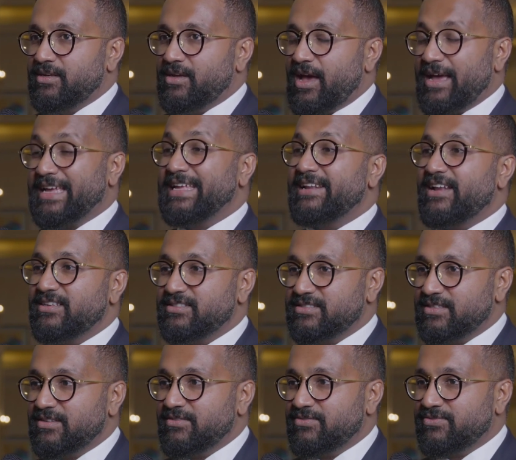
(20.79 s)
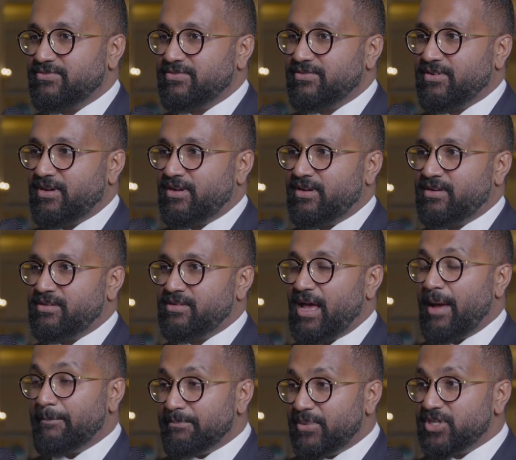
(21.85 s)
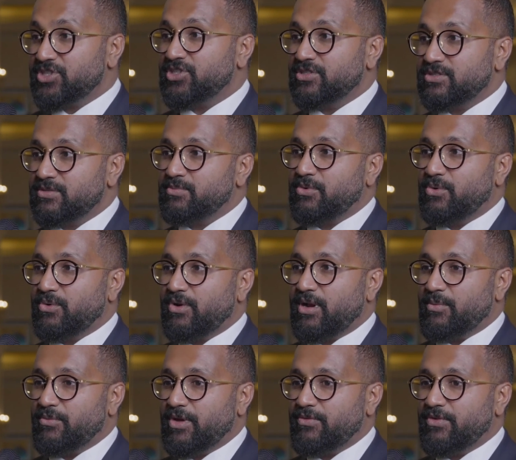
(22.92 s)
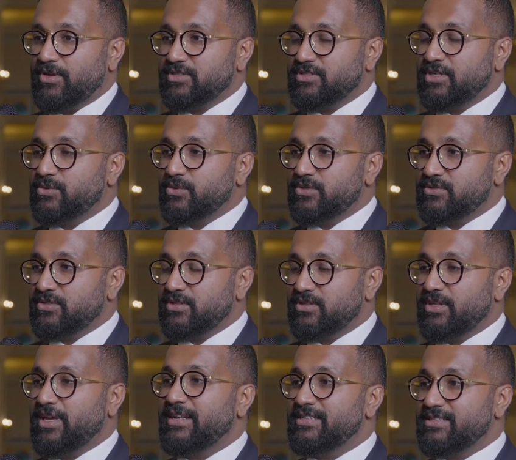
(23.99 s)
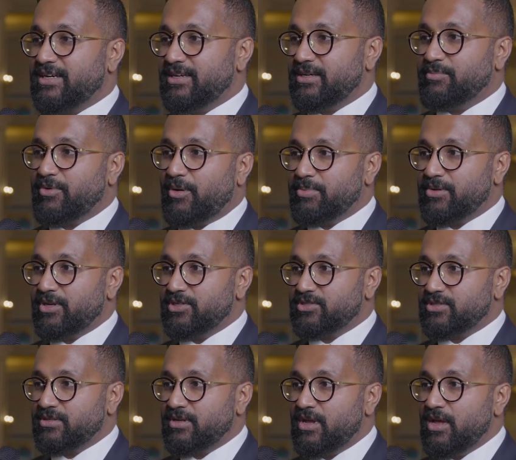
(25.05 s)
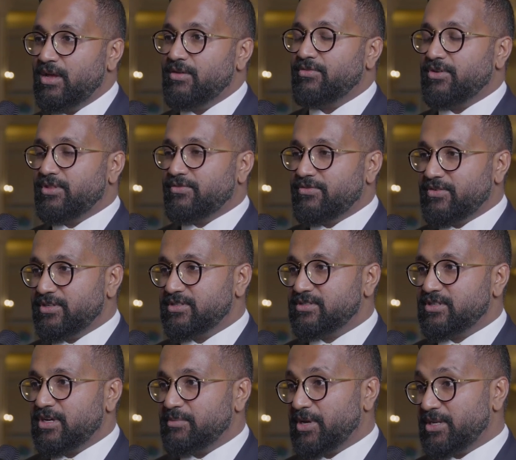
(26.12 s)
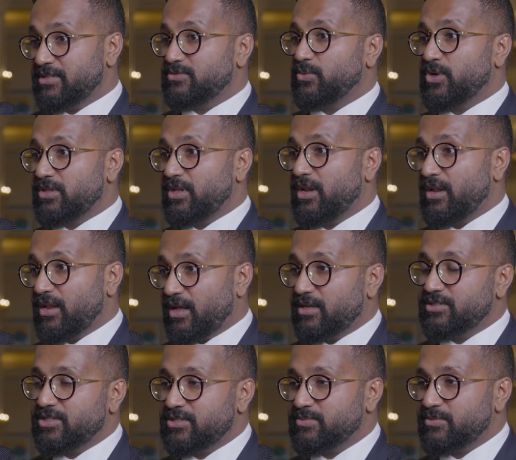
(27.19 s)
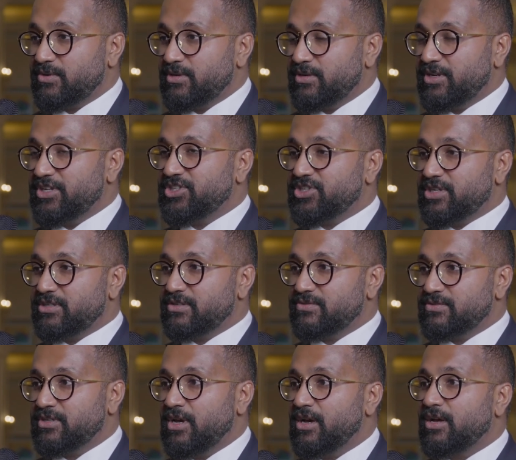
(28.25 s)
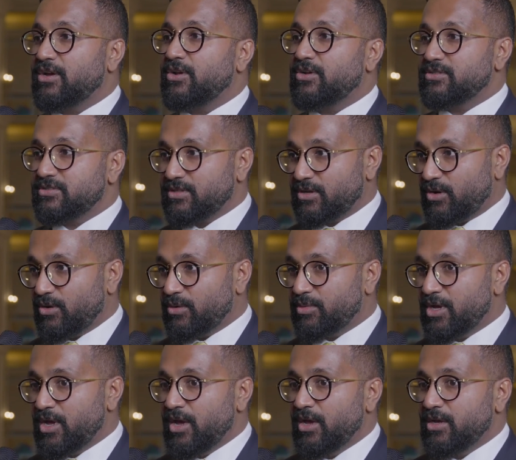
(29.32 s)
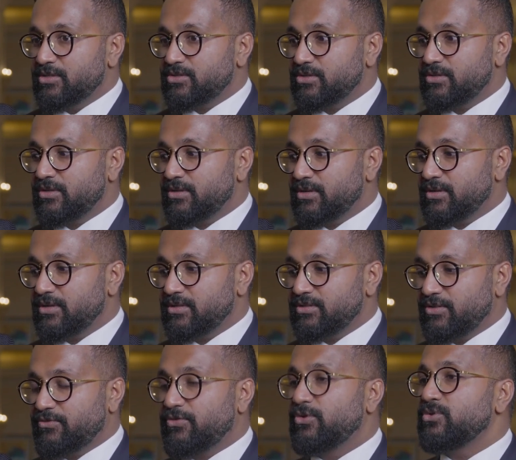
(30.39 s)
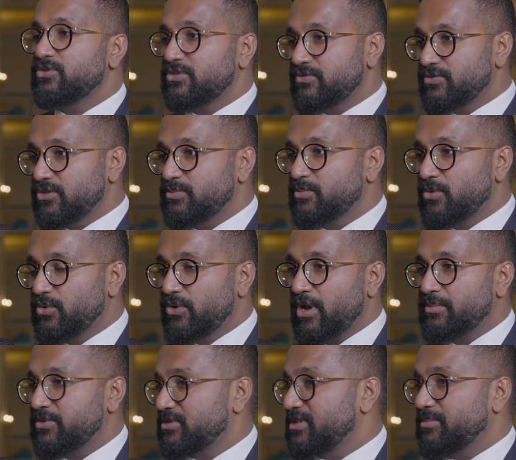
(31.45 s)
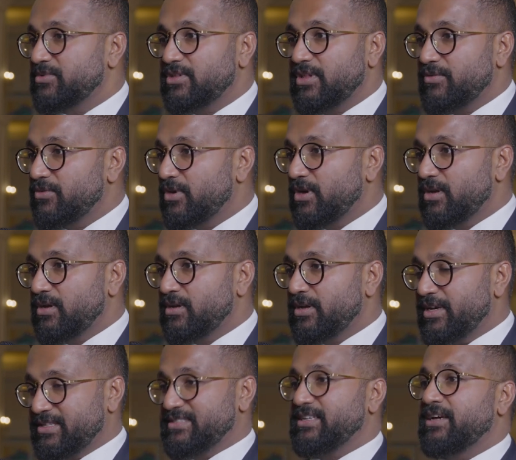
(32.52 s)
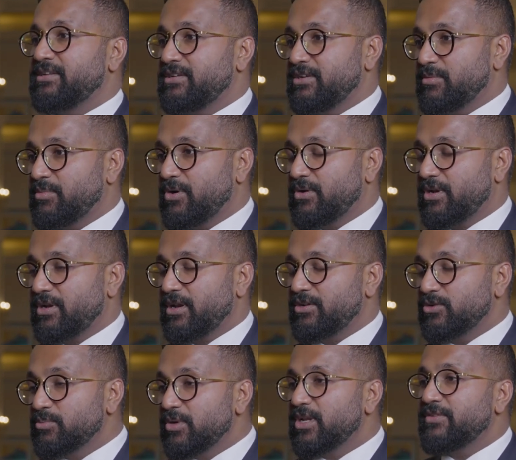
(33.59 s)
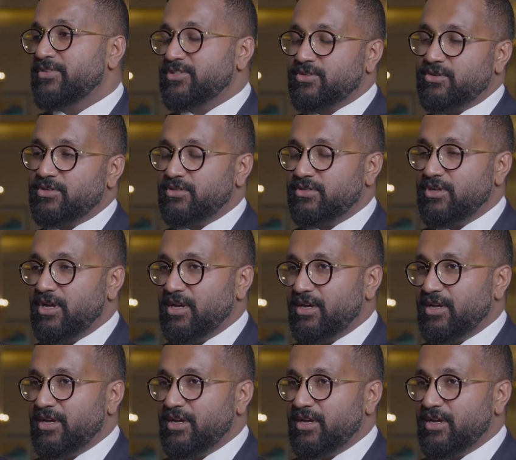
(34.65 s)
aggressive, ambitious program where we are sequencing the entire population for the first time, and it's one of the largest initiatives across the globe. So the fruits of this program is something that we are excited about, and I do believe it's going to